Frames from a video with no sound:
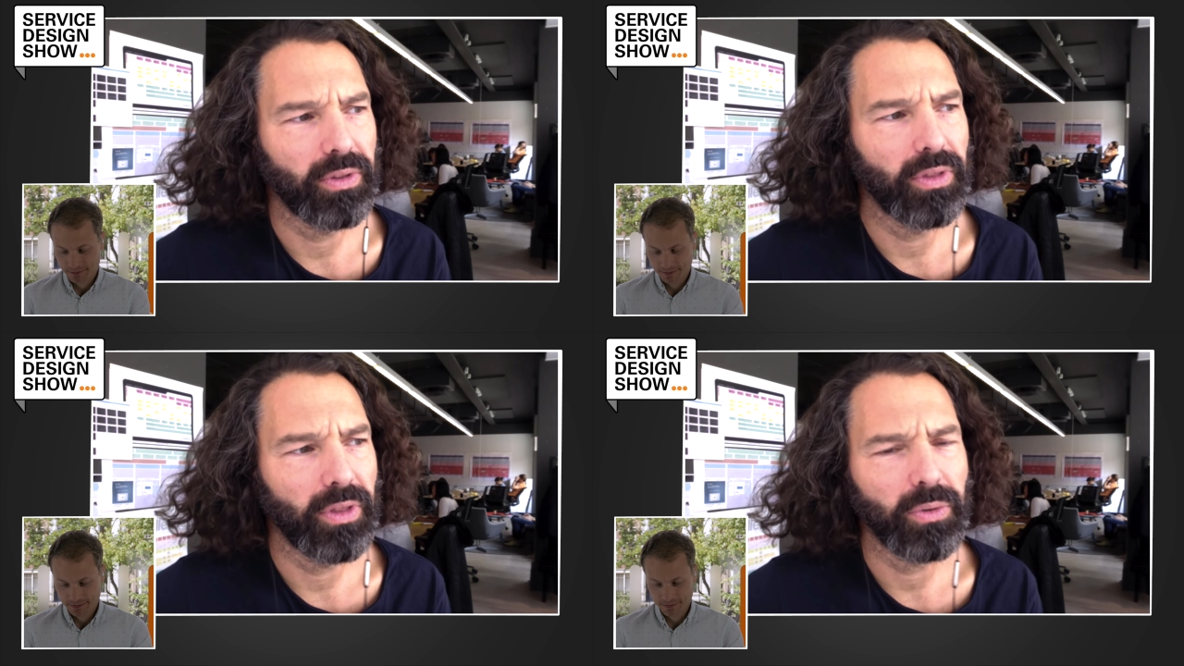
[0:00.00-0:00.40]

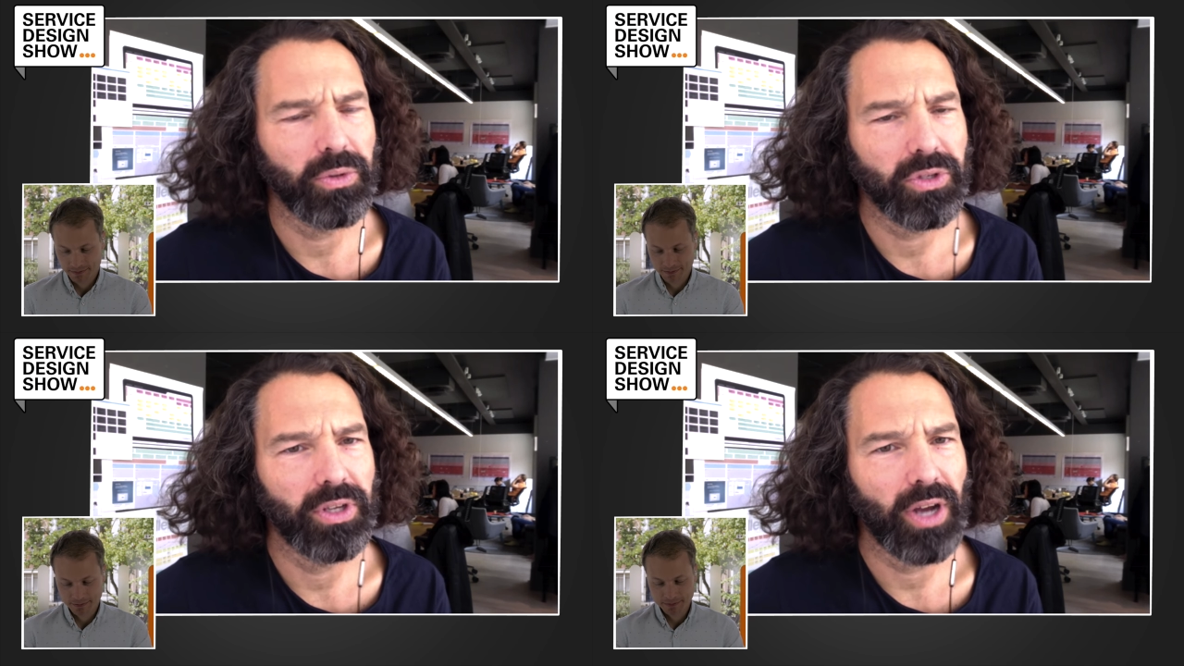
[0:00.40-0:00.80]

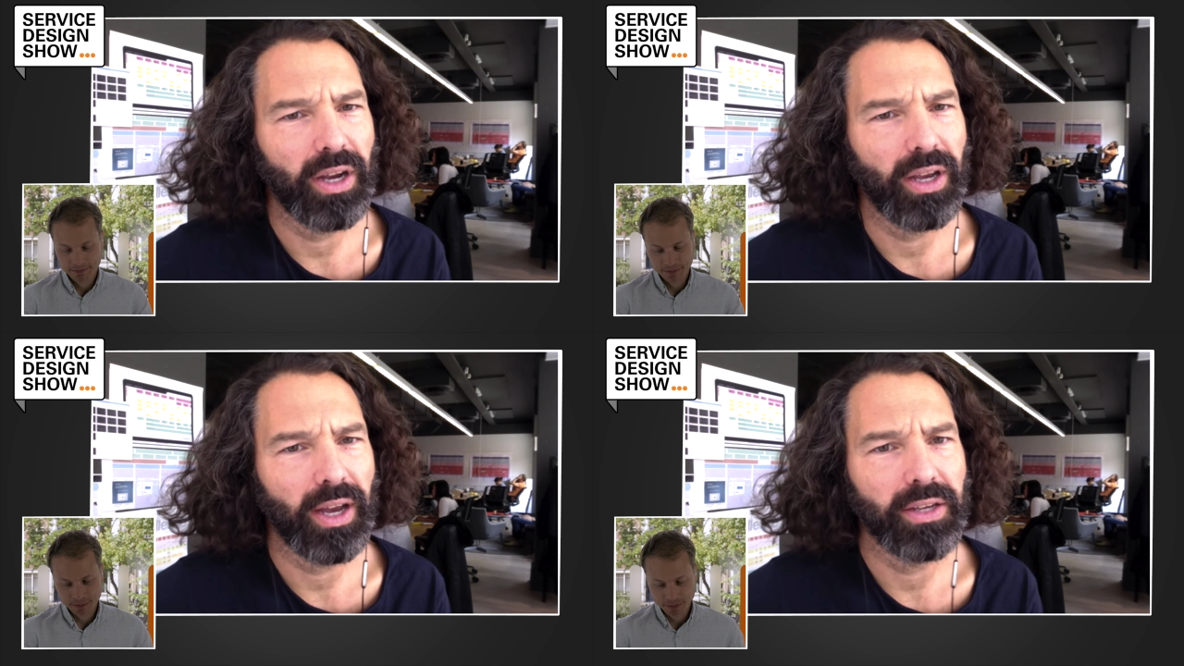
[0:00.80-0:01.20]
Speaker 1: those
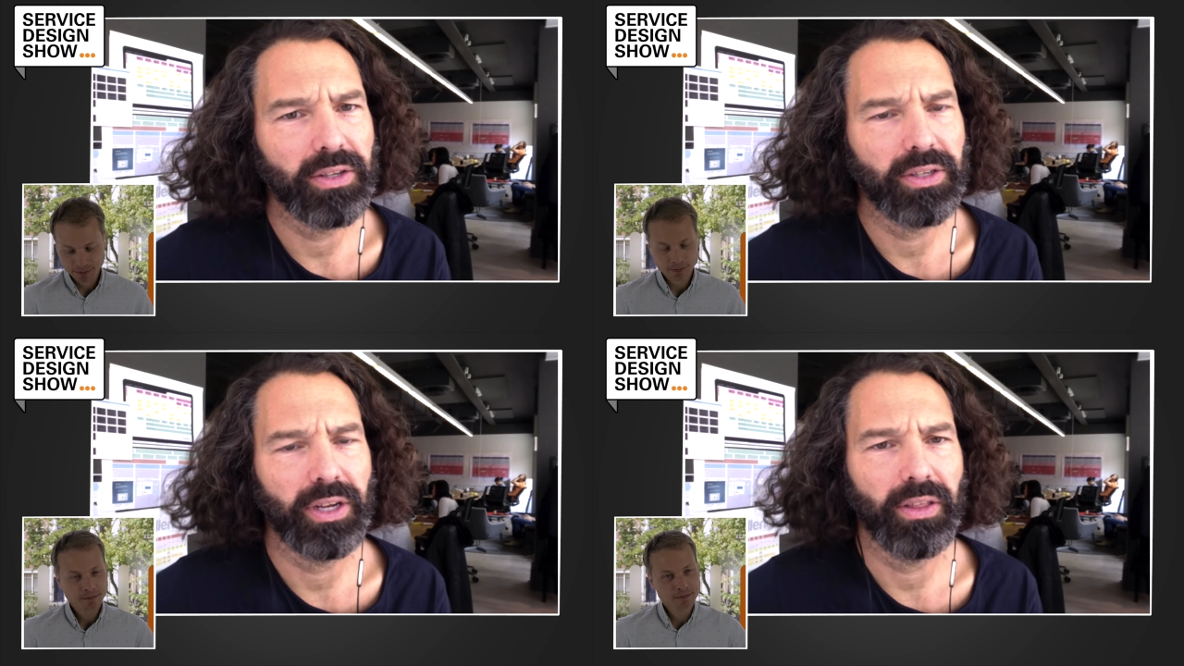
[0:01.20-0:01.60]
young
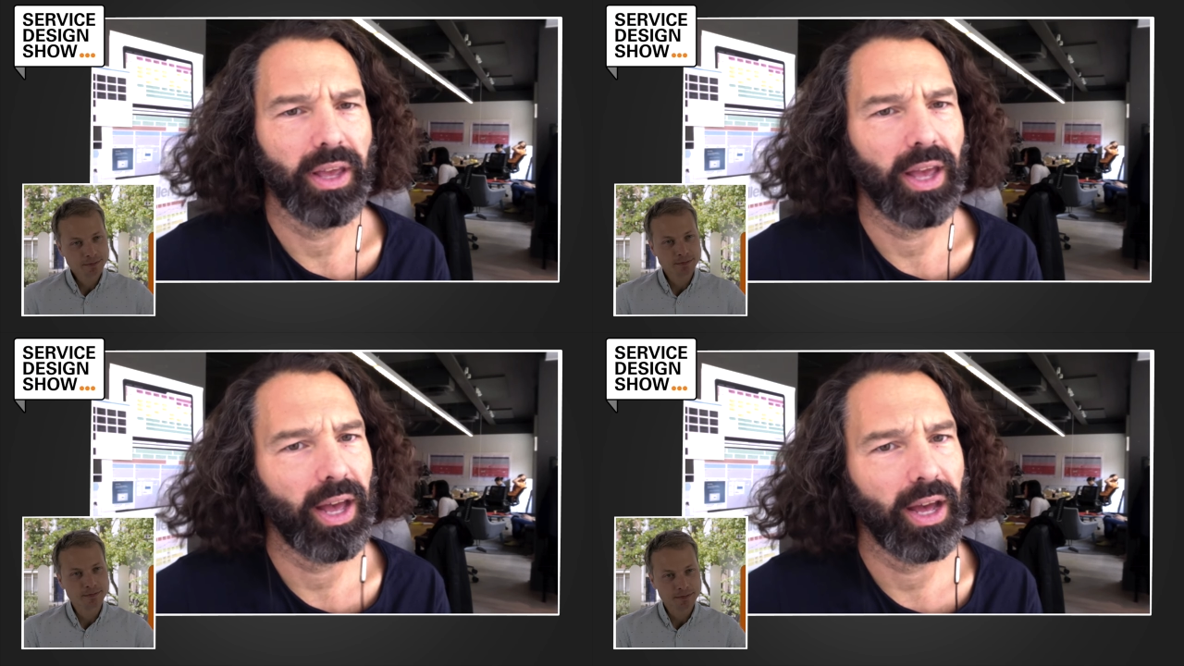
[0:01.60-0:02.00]
guys here
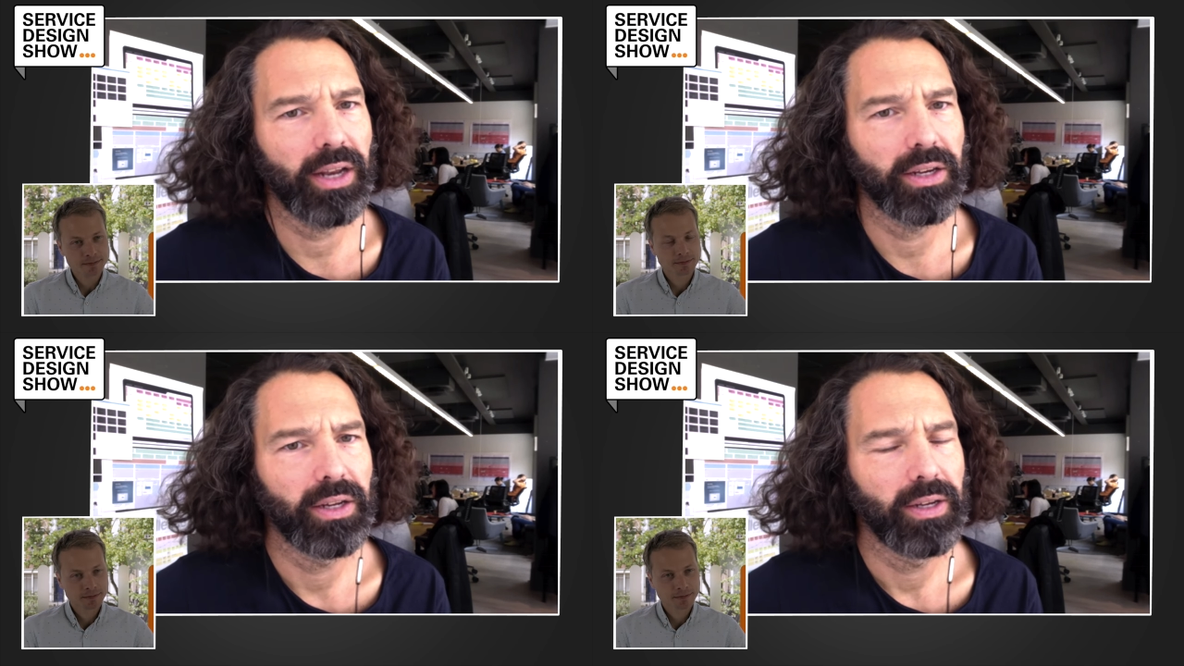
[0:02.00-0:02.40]
they had